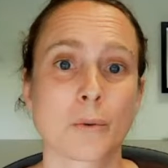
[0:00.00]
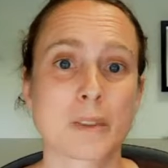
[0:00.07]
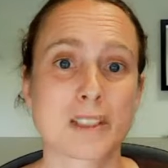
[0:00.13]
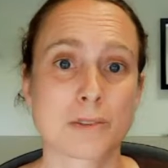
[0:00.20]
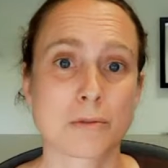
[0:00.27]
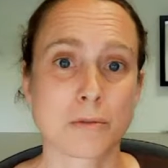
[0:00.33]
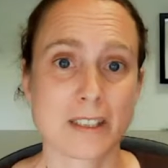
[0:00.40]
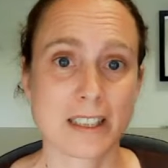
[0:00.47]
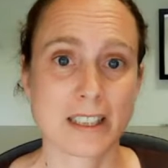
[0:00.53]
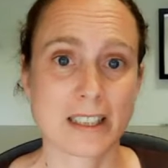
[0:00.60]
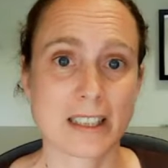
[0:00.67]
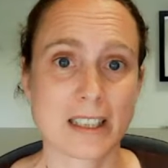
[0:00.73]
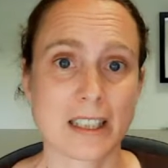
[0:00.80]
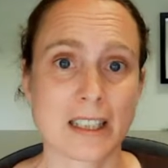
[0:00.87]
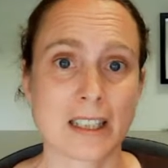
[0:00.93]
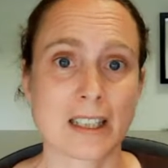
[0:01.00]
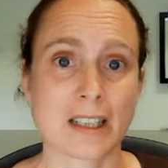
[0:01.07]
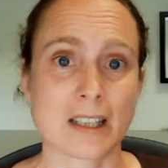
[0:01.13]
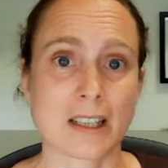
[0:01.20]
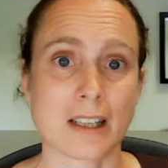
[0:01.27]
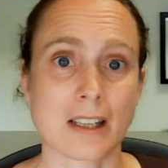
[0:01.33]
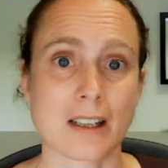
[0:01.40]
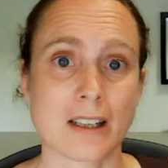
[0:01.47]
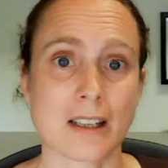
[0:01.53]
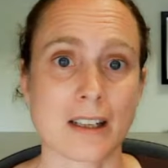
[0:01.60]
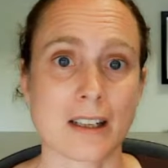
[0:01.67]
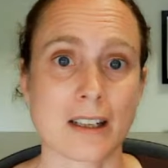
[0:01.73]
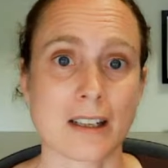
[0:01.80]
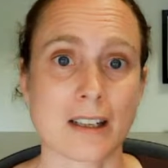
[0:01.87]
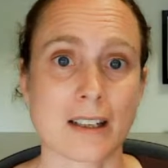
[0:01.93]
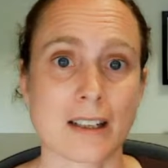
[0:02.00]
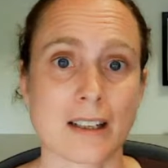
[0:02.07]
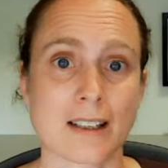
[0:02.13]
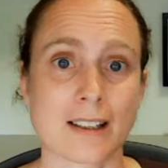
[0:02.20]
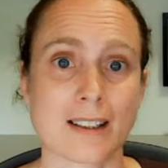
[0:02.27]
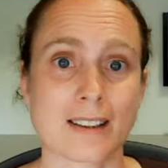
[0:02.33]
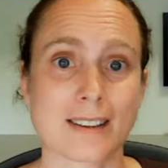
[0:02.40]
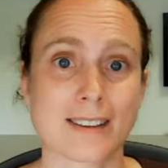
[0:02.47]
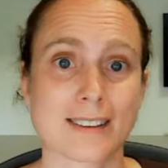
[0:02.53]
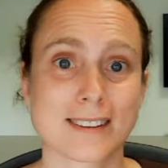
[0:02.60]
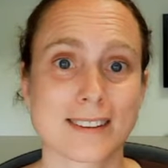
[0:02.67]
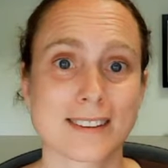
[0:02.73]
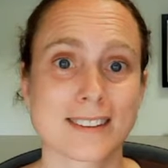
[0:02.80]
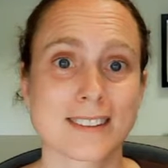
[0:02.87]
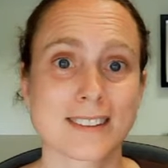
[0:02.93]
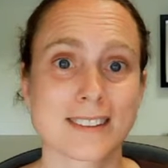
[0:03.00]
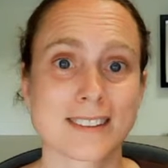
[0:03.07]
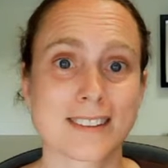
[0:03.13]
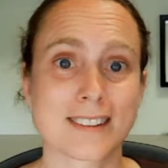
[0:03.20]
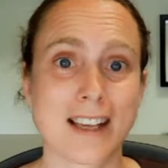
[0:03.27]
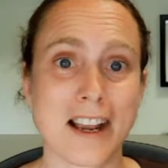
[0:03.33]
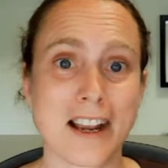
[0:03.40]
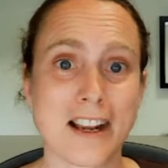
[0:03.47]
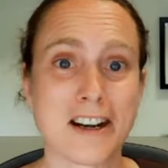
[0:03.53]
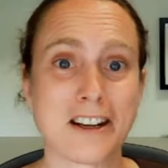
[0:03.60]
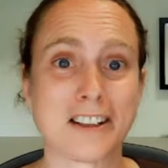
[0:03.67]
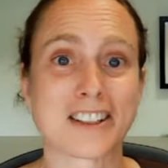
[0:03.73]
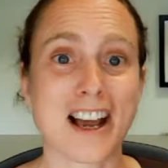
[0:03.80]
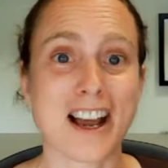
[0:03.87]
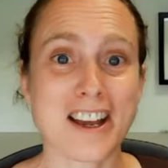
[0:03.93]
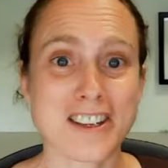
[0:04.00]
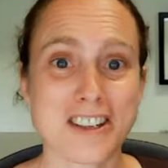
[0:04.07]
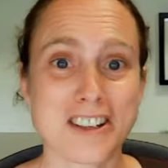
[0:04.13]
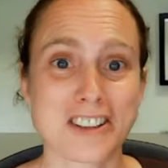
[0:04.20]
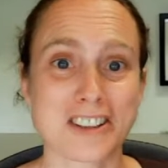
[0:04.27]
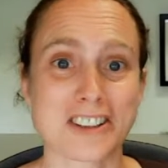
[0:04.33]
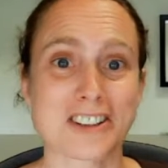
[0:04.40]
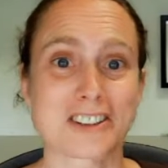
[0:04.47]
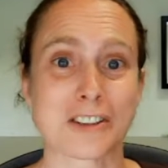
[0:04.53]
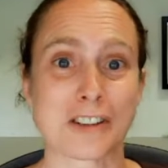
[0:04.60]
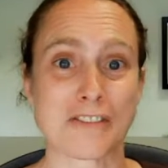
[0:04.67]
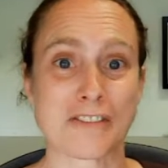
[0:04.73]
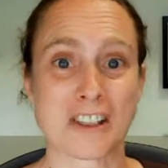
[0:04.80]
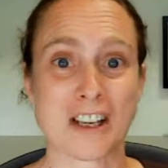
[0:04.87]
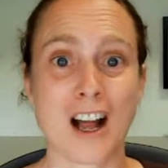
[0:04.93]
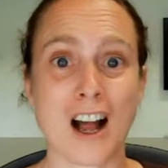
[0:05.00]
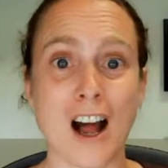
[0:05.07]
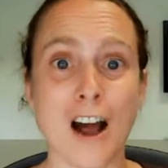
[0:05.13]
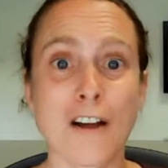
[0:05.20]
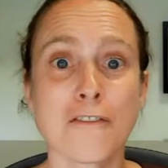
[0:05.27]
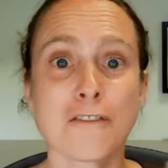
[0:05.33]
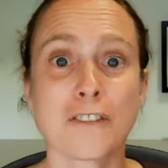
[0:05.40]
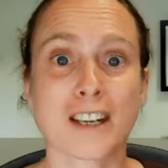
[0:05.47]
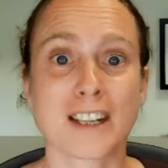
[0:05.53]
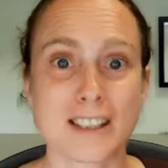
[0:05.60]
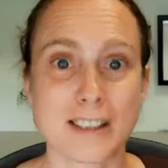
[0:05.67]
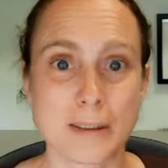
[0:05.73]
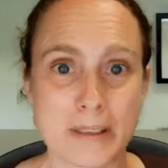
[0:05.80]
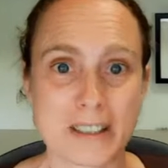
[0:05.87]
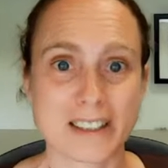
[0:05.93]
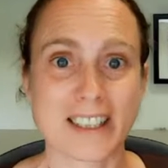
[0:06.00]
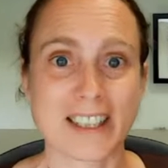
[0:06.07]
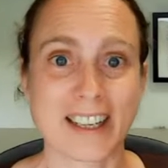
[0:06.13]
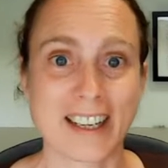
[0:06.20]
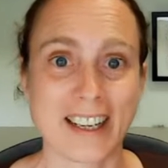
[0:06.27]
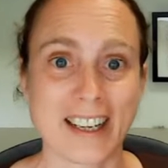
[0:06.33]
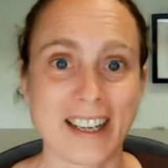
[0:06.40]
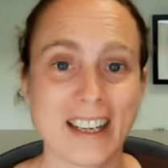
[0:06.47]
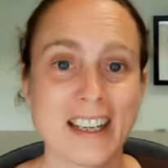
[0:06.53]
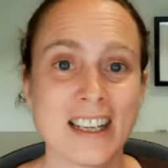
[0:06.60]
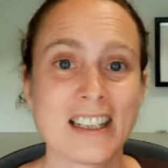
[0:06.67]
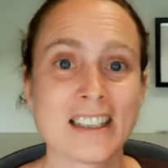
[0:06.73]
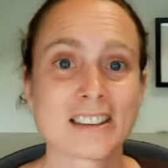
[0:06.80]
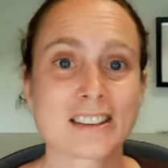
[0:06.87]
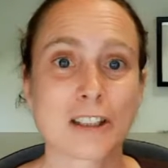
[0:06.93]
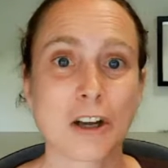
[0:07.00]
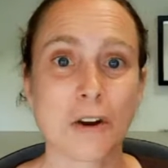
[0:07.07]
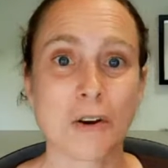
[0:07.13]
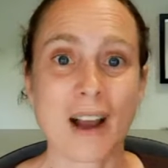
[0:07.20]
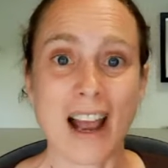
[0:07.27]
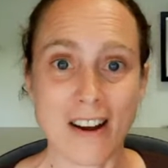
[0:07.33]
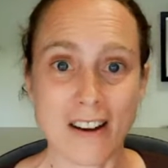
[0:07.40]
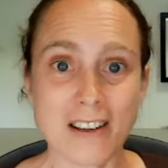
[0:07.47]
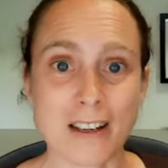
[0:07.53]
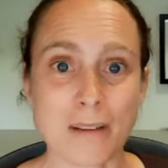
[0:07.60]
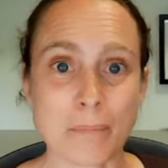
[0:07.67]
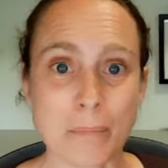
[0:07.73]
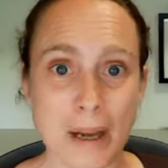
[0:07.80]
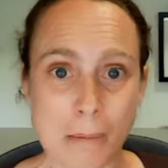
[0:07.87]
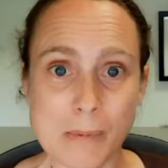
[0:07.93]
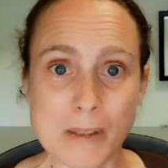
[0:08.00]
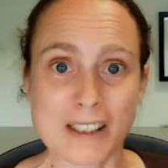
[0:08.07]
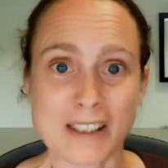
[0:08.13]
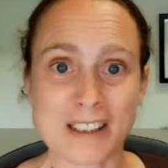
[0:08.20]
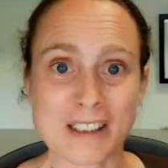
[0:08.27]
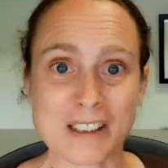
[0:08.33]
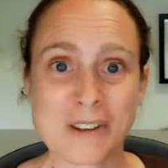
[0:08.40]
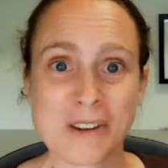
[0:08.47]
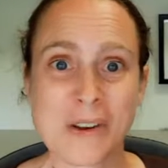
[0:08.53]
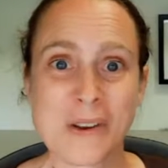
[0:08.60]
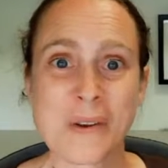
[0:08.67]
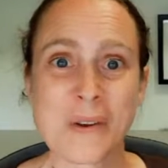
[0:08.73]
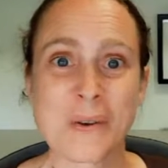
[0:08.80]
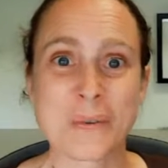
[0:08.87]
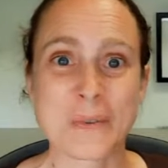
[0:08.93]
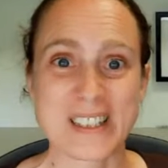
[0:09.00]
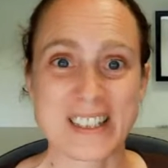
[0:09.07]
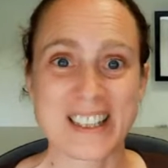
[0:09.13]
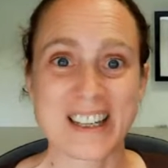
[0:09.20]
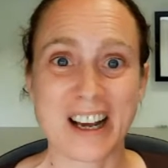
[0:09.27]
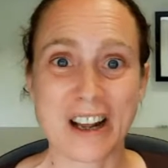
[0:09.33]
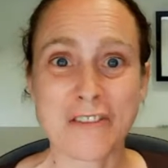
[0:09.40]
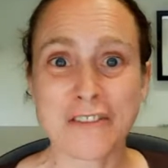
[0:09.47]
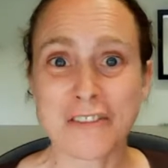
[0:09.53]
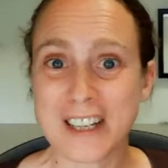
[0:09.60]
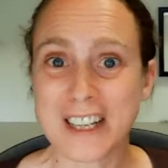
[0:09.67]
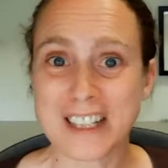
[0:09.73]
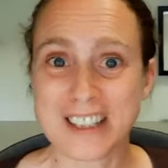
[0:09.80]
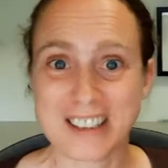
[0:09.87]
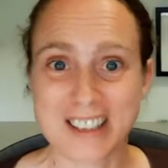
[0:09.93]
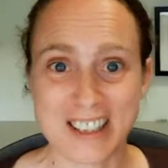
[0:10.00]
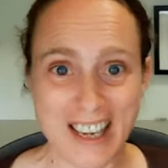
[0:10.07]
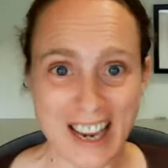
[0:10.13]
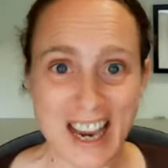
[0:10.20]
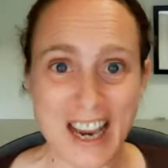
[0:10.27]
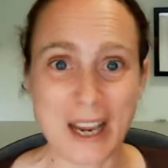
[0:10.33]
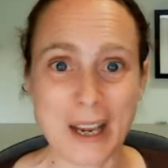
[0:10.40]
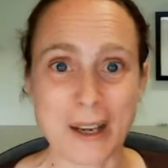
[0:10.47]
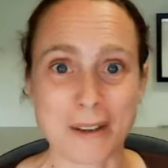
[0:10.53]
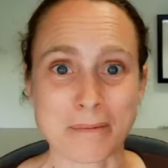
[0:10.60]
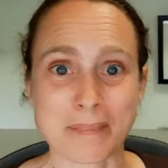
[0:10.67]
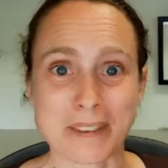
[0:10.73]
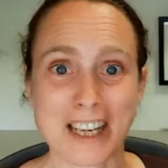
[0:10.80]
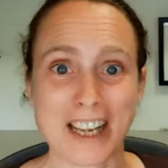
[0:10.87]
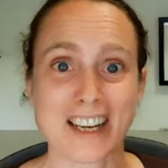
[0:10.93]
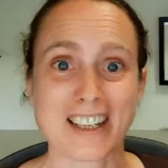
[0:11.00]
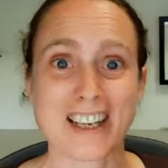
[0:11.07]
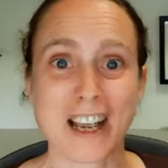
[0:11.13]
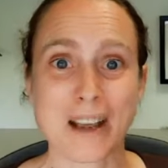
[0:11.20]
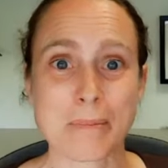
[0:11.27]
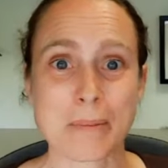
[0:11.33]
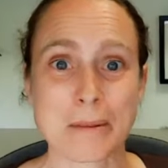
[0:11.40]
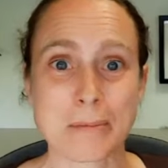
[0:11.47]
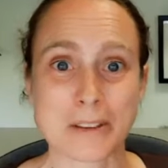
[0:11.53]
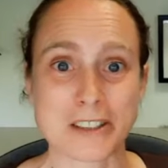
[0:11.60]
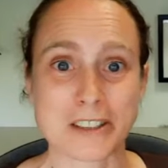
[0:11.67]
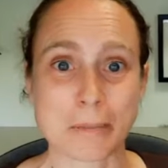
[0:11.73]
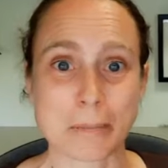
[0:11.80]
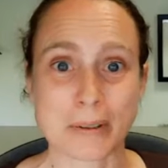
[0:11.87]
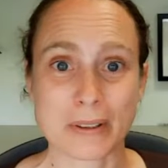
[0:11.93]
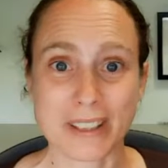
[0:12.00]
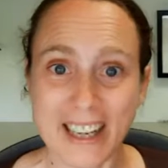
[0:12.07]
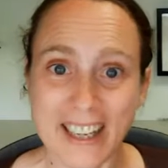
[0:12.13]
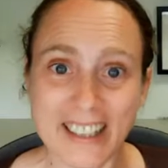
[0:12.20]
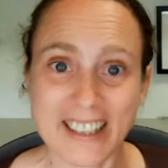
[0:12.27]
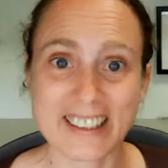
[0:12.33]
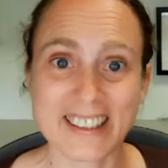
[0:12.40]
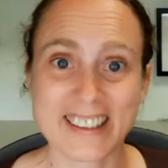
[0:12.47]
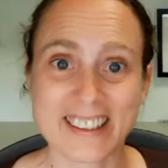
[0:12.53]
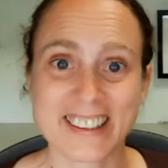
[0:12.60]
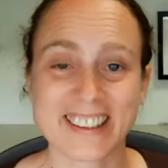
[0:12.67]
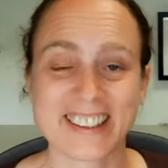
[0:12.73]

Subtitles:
was really the psychological sort of confidence building to go out in public with an unfinished game and get people to play it.